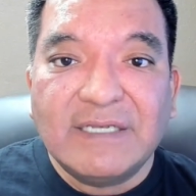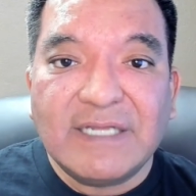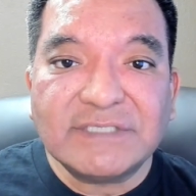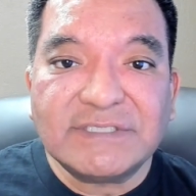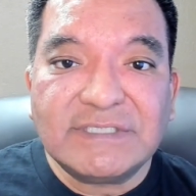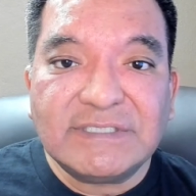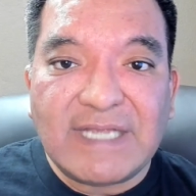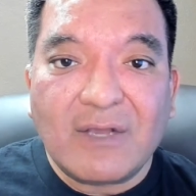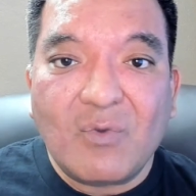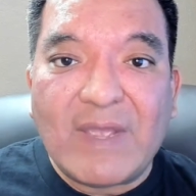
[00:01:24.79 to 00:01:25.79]
doesn't
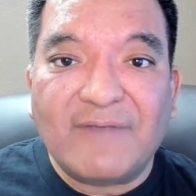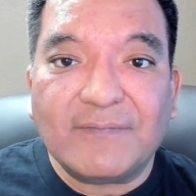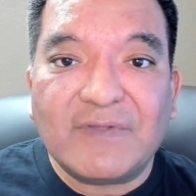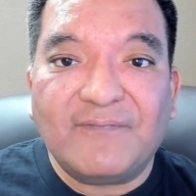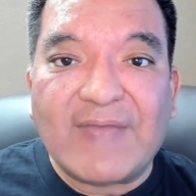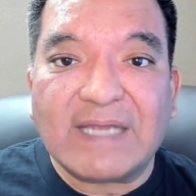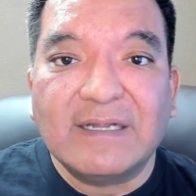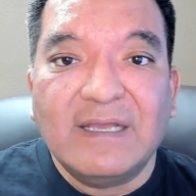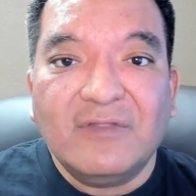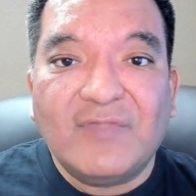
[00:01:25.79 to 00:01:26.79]
take away from the
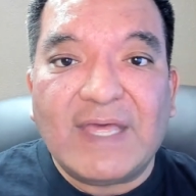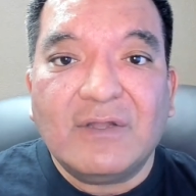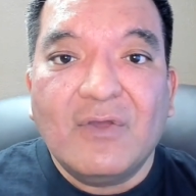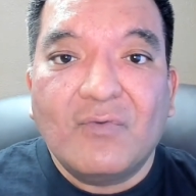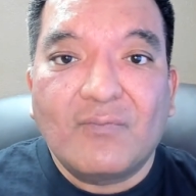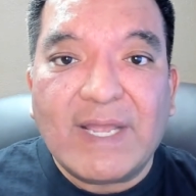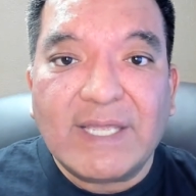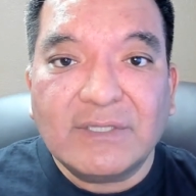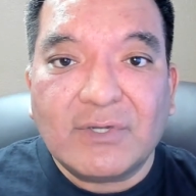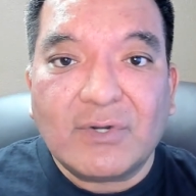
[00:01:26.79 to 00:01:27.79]
fact that
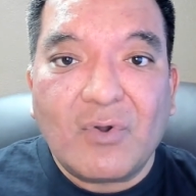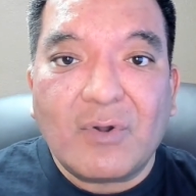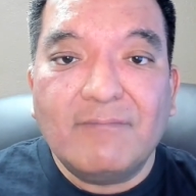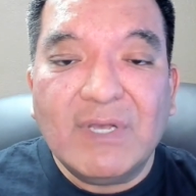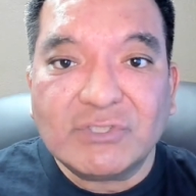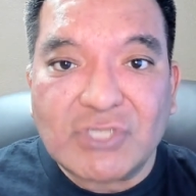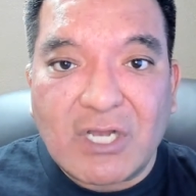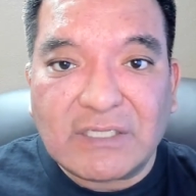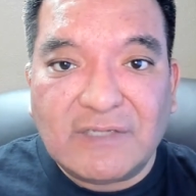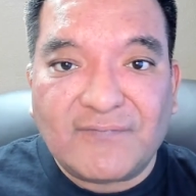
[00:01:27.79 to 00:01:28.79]
regular or milk
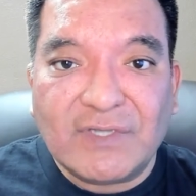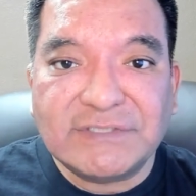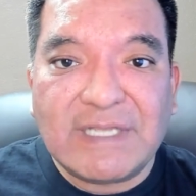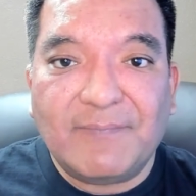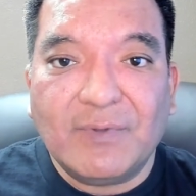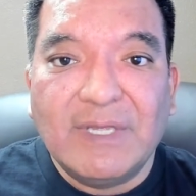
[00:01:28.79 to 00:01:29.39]
chocolate, for example,